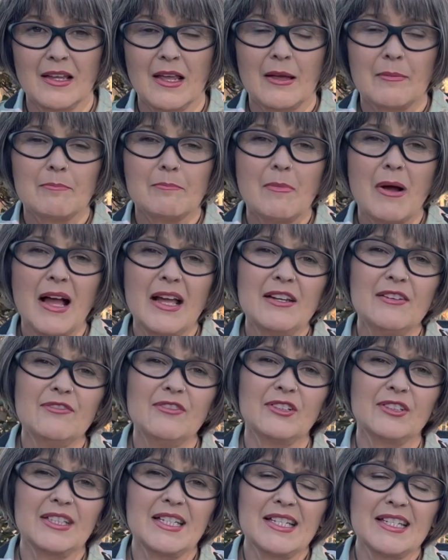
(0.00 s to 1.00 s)

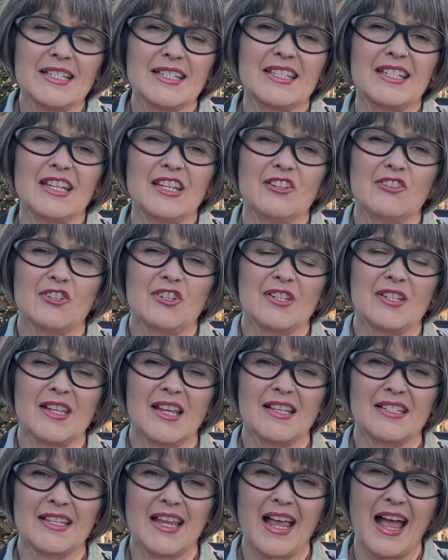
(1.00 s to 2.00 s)
Mindfulness teaches
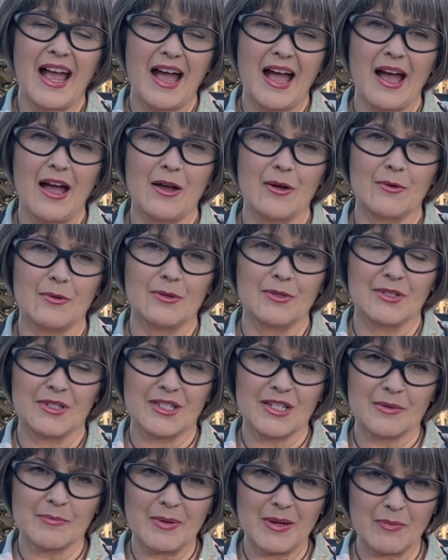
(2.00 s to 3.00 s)
us how
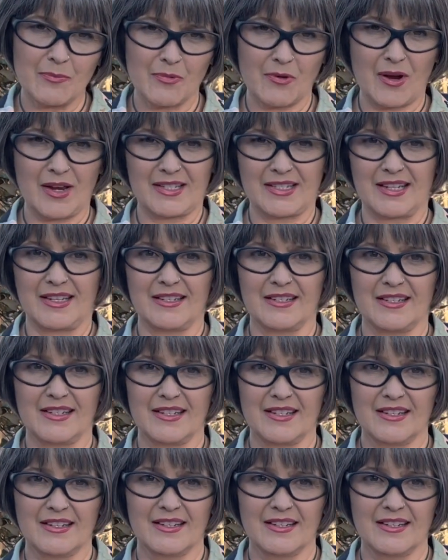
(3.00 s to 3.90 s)
to be present.